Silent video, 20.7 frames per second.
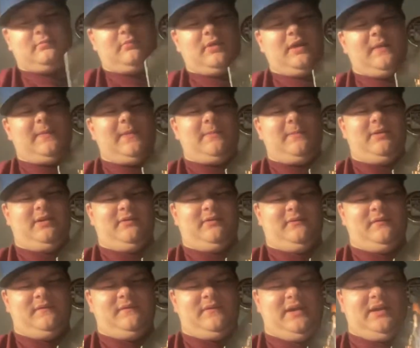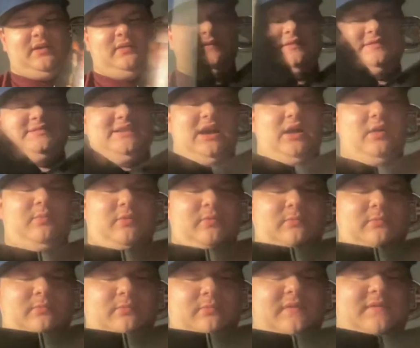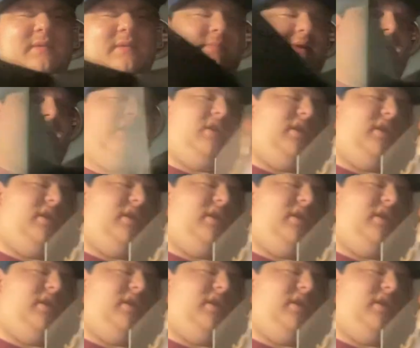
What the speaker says: that big of a fan of this album, if I'm being